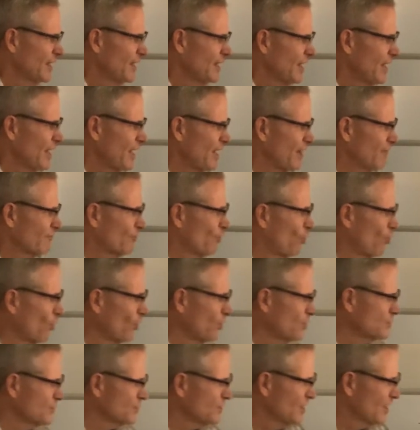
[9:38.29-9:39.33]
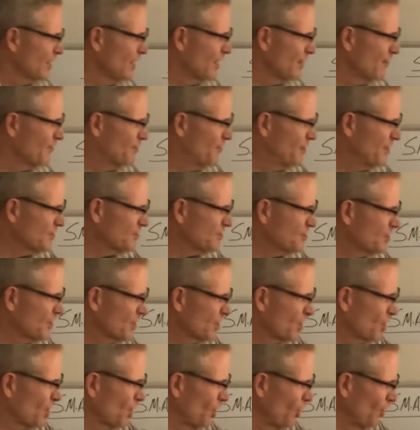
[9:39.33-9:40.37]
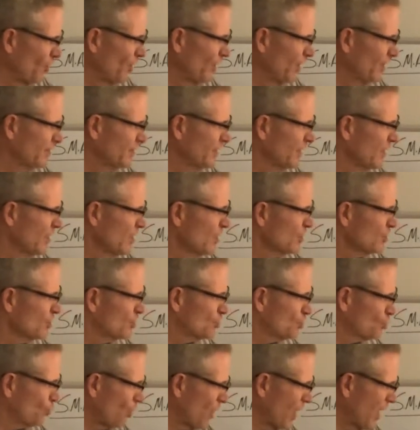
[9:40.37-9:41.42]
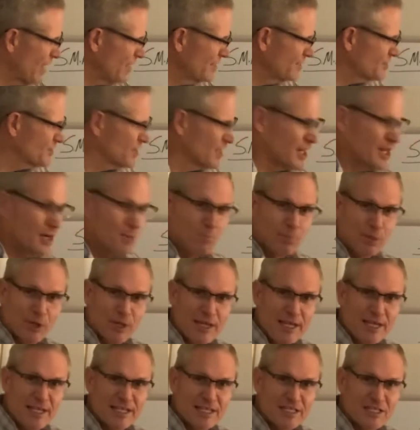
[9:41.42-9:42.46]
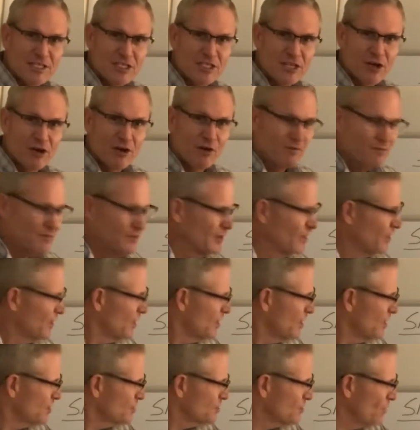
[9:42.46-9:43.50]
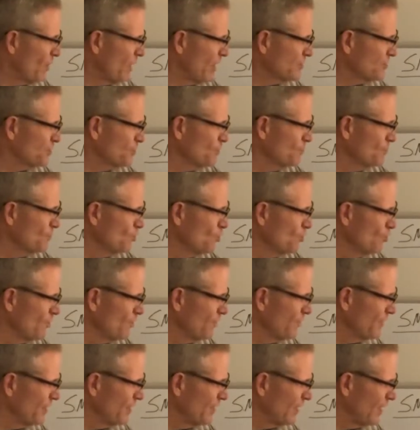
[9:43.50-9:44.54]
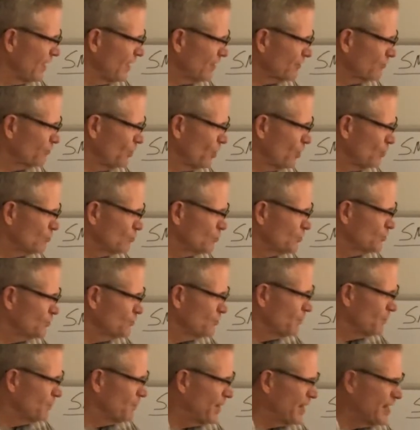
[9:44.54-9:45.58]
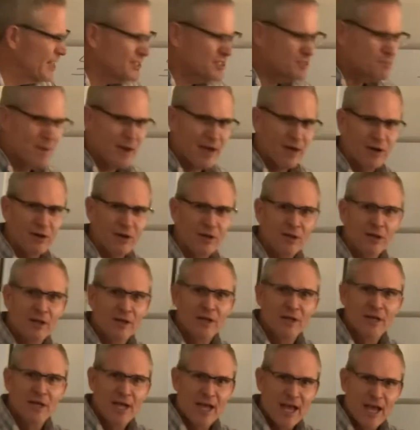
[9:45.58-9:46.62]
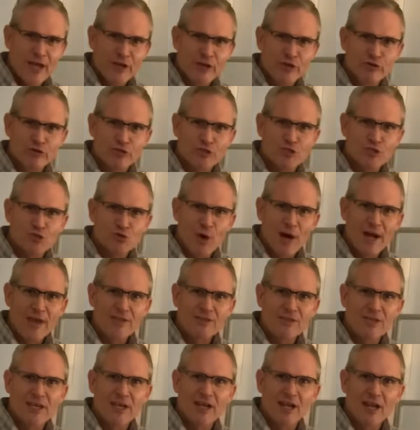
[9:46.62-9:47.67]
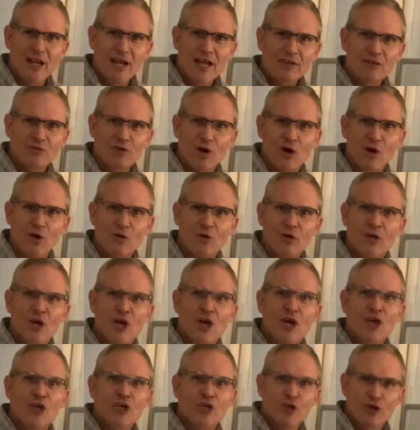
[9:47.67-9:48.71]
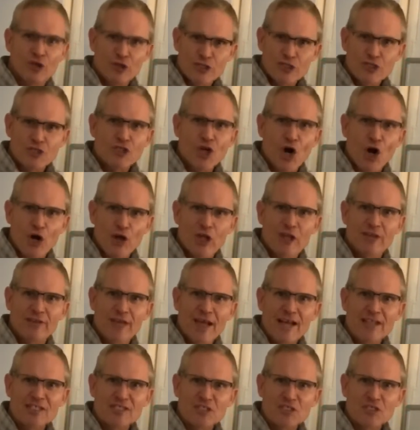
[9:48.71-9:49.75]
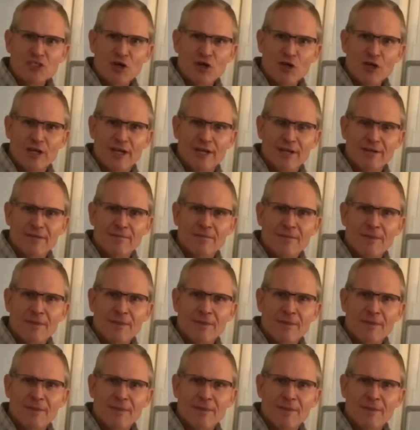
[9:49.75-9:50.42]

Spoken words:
And of course, this current tries to complete itself. So as you move the electrode to the base metal and you strike the electrode, you're starting that circuit.